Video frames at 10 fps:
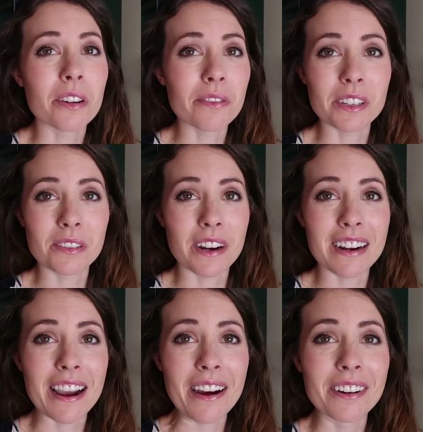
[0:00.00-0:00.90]
nervous
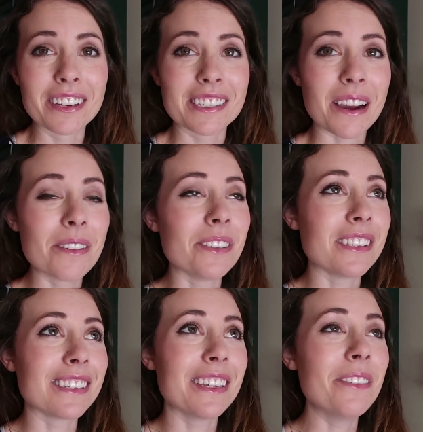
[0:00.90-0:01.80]
right now, because
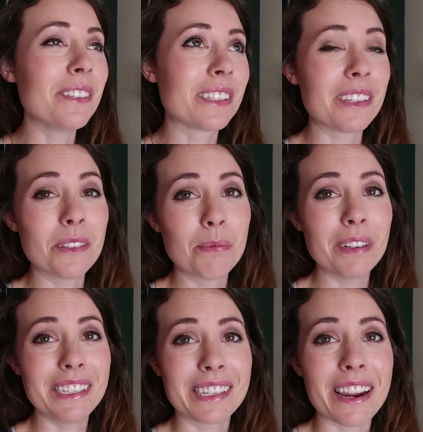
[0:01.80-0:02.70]
it was
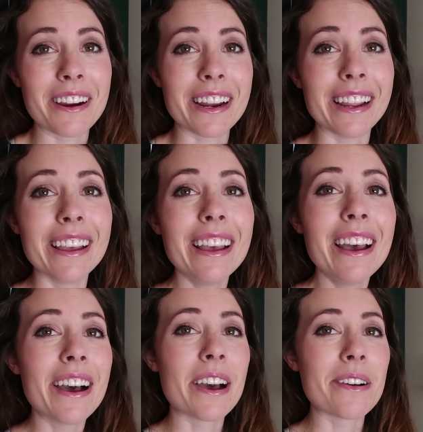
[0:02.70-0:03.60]
pretty scary.
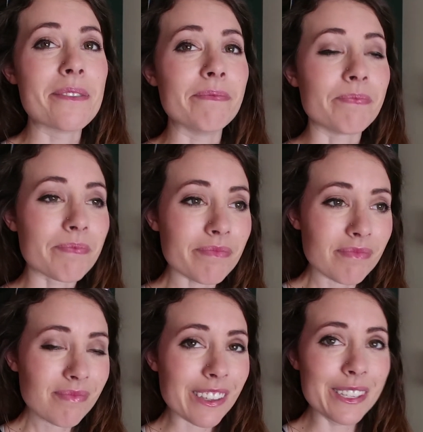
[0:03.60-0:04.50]

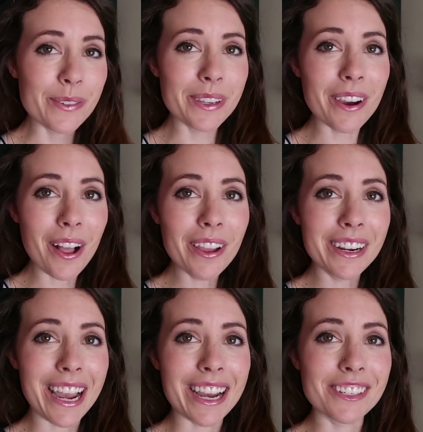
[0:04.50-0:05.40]
So we call
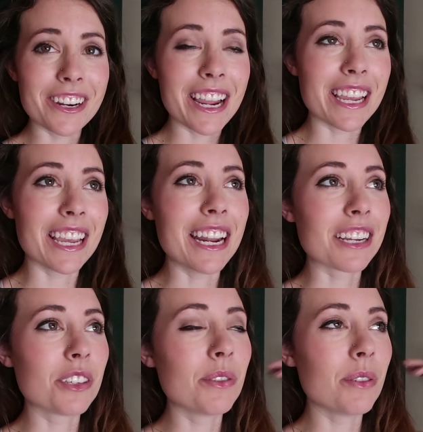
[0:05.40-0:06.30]
our cadre, and
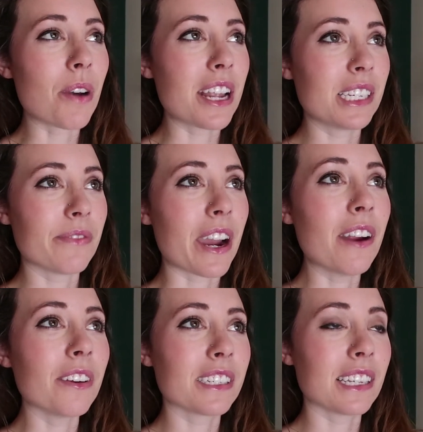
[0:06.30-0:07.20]
actually we watched the
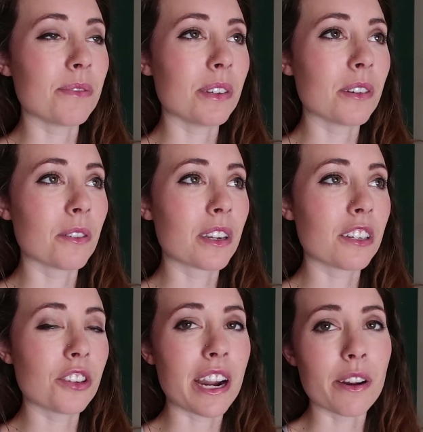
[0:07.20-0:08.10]
fireworks as we were
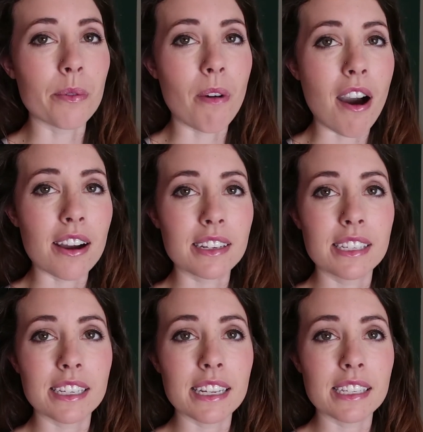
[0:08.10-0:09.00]
trying to walk
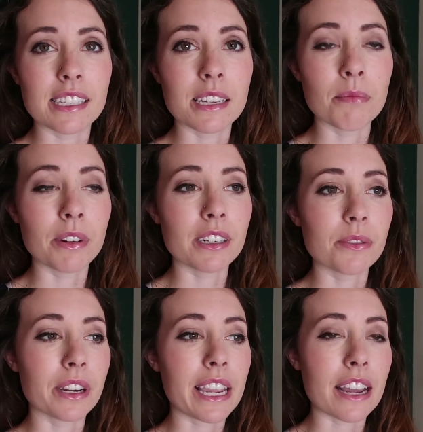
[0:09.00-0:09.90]
to get to somewhere
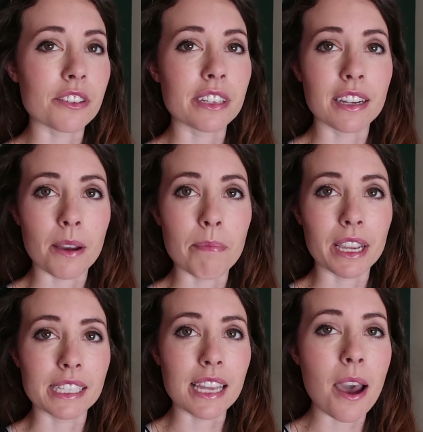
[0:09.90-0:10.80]
to where our cadre could come
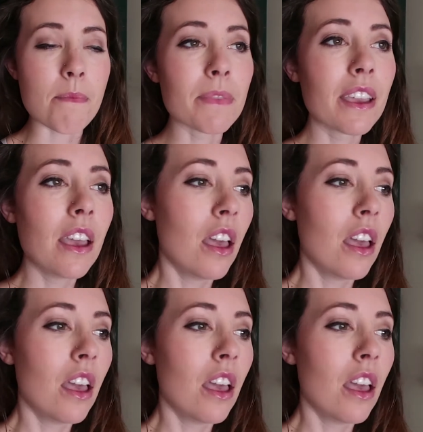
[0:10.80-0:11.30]
pick us up.